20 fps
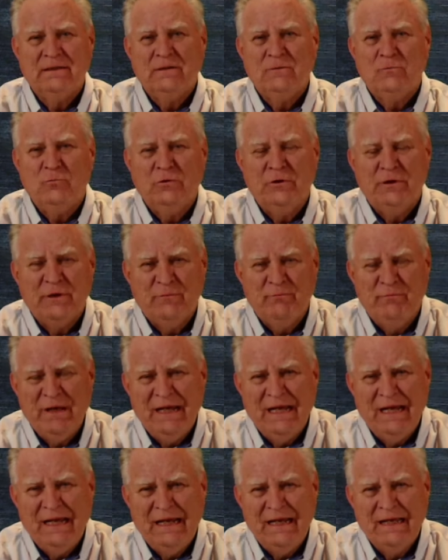would
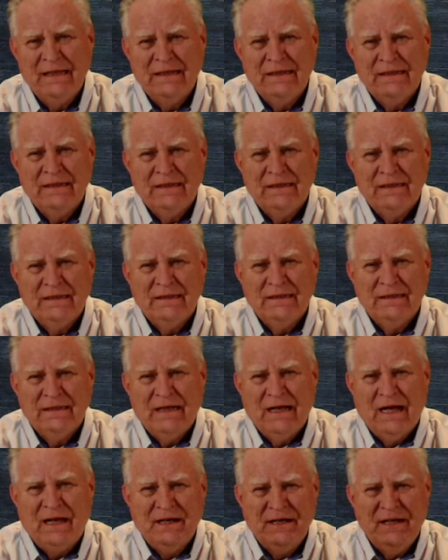be
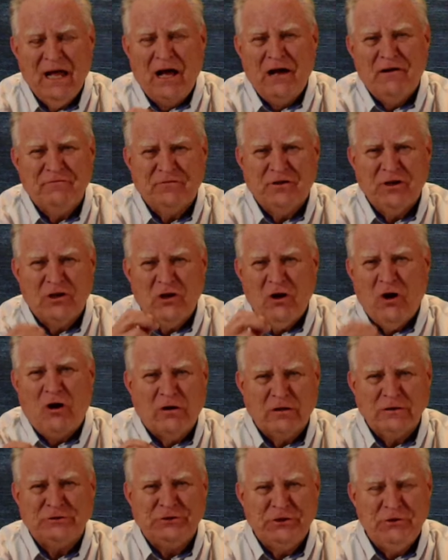enough to
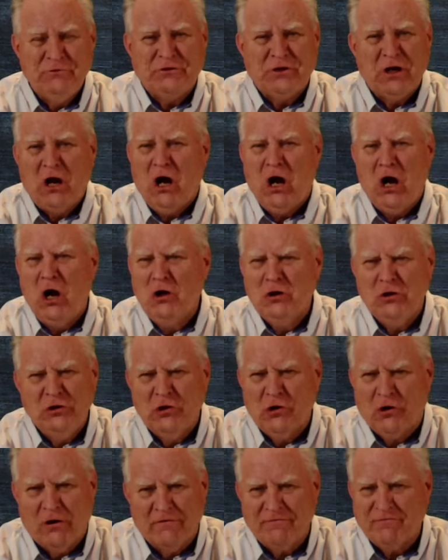cause you to
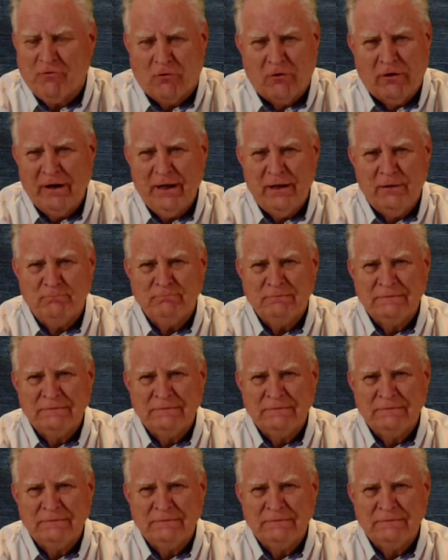hunger for Him.